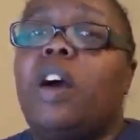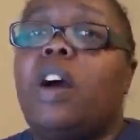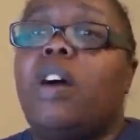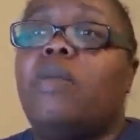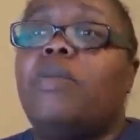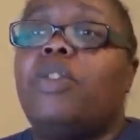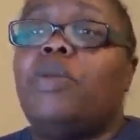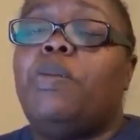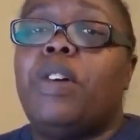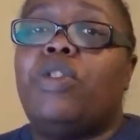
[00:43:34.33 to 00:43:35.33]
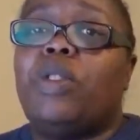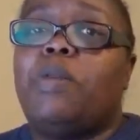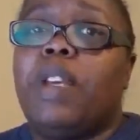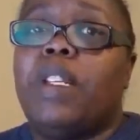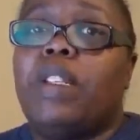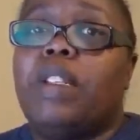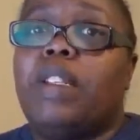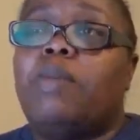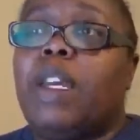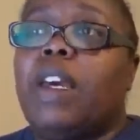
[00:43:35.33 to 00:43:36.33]
to build your
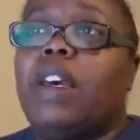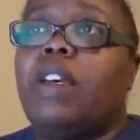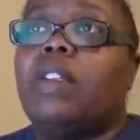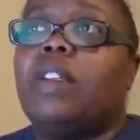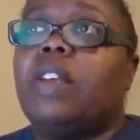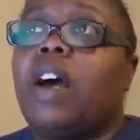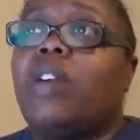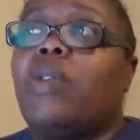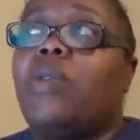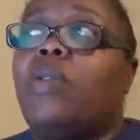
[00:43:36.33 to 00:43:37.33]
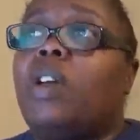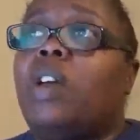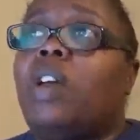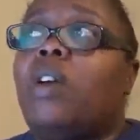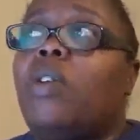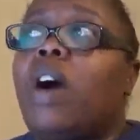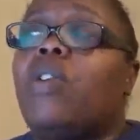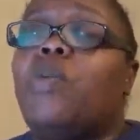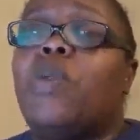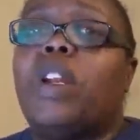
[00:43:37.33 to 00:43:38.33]
business, because I don't
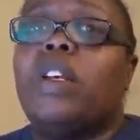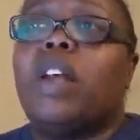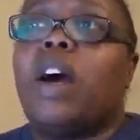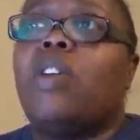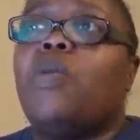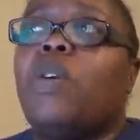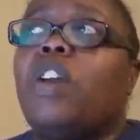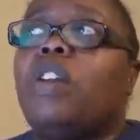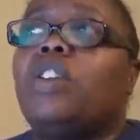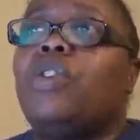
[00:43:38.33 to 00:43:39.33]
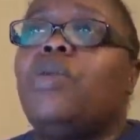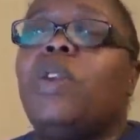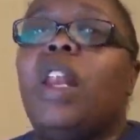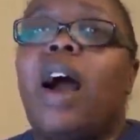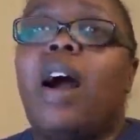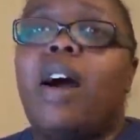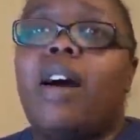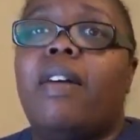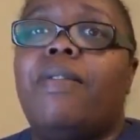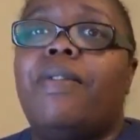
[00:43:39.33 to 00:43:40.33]
want to do
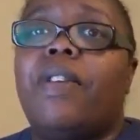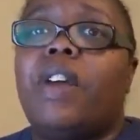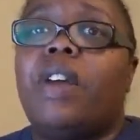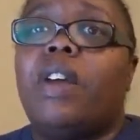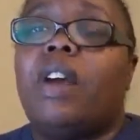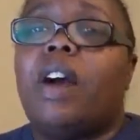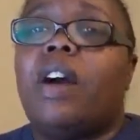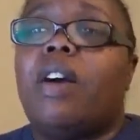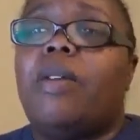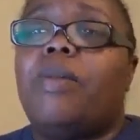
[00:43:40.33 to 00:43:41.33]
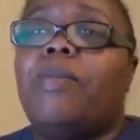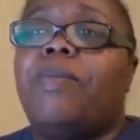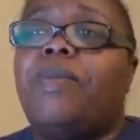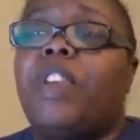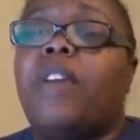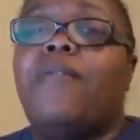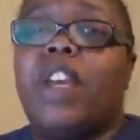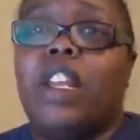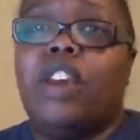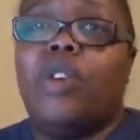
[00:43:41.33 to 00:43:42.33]
live
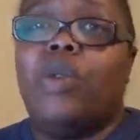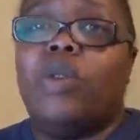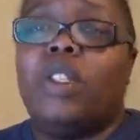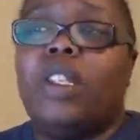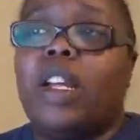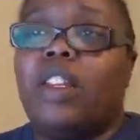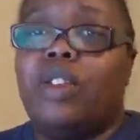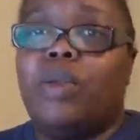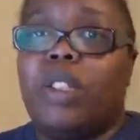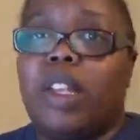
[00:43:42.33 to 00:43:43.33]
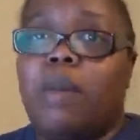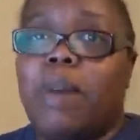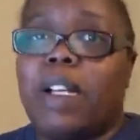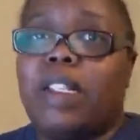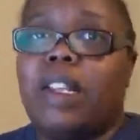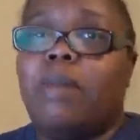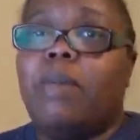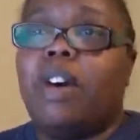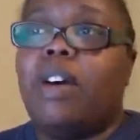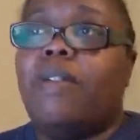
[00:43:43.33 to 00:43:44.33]
videos telling you step by
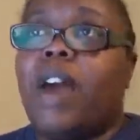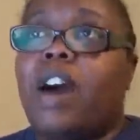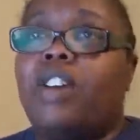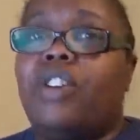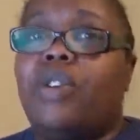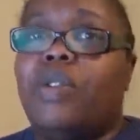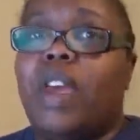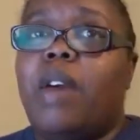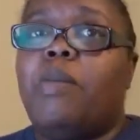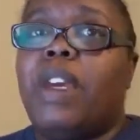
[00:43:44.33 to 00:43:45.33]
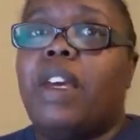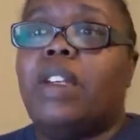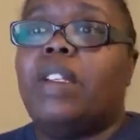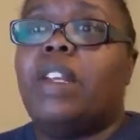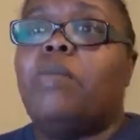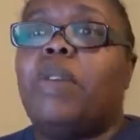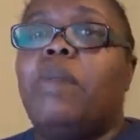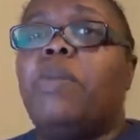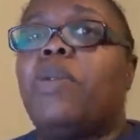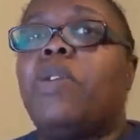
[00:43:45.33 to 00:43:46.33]
step of how to do that, because then
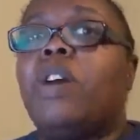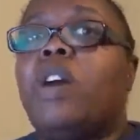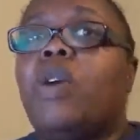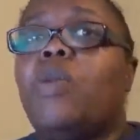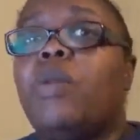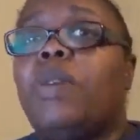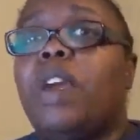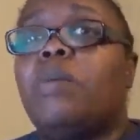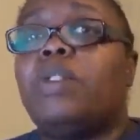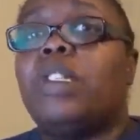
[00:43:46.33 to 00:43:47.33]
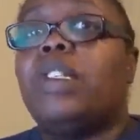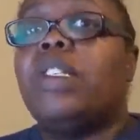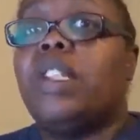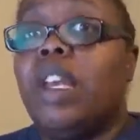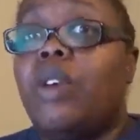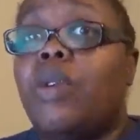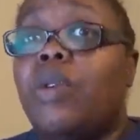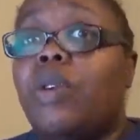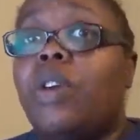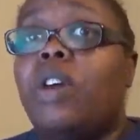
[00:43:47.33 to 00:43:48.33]
people will be able to
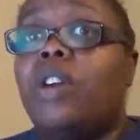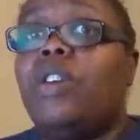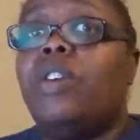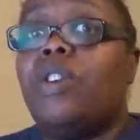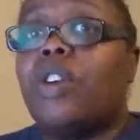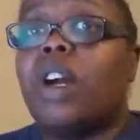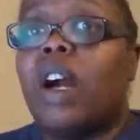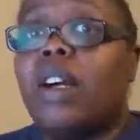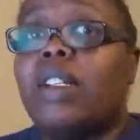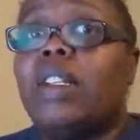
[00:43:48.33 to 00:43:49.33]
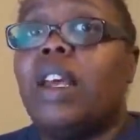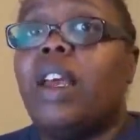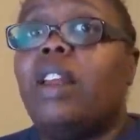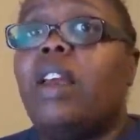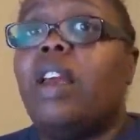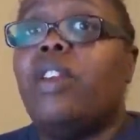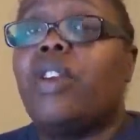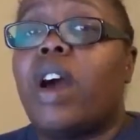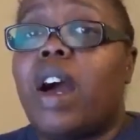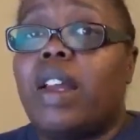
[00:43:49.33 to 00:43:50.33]
steal your content and
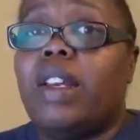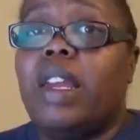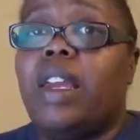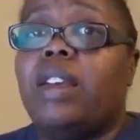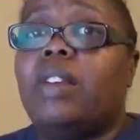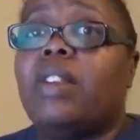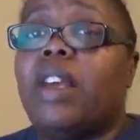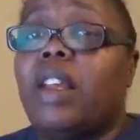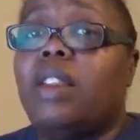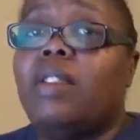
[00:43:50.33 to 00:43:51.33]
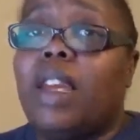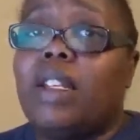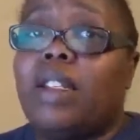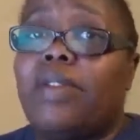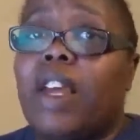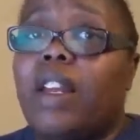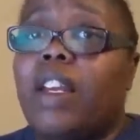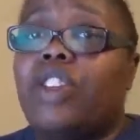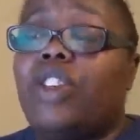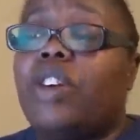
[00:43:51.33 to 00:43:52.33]
your ideas and things of that
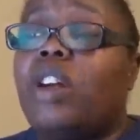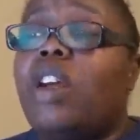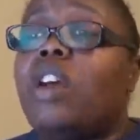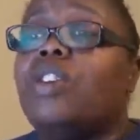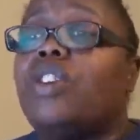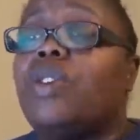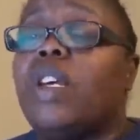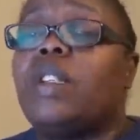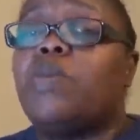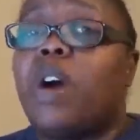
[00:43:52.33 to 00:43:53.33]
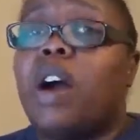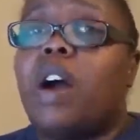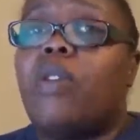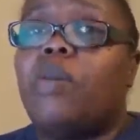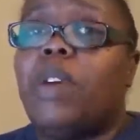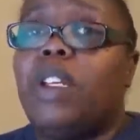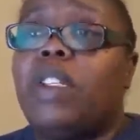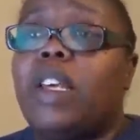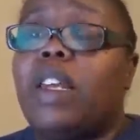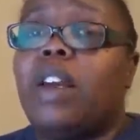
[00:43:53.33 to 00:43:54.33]
nature. So that's why I will be
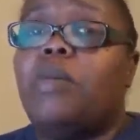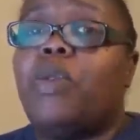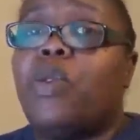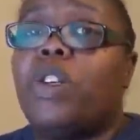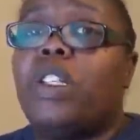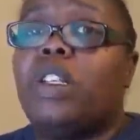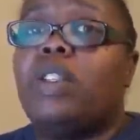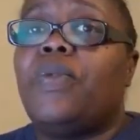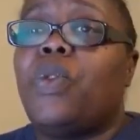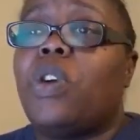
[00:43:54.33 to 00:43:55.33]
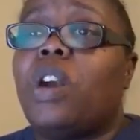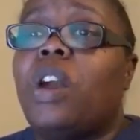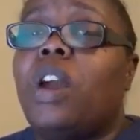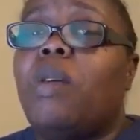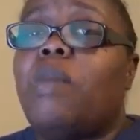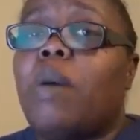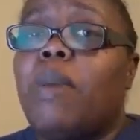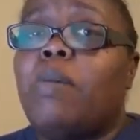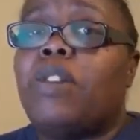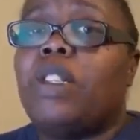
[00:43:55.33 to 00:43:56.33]
setting up courses for my
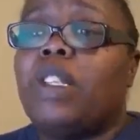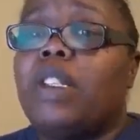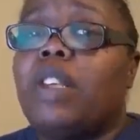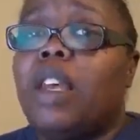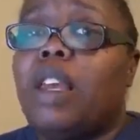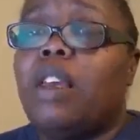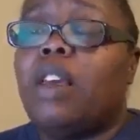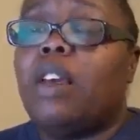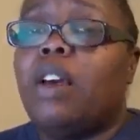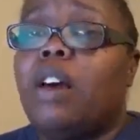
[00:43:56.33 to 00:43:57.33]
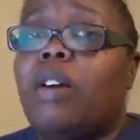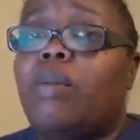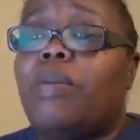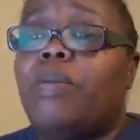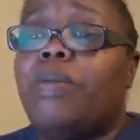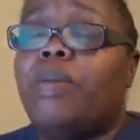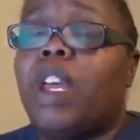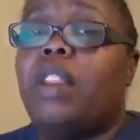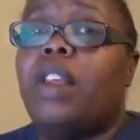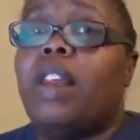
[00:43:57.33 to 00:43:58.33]
members to take. And
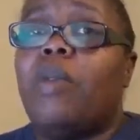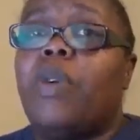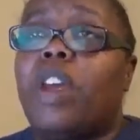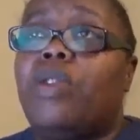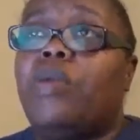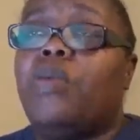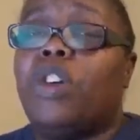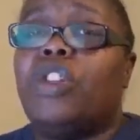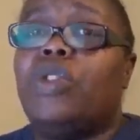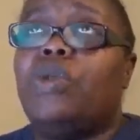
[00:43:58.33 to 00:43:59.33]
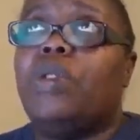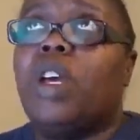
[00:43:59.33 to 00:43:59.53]
then that way, once you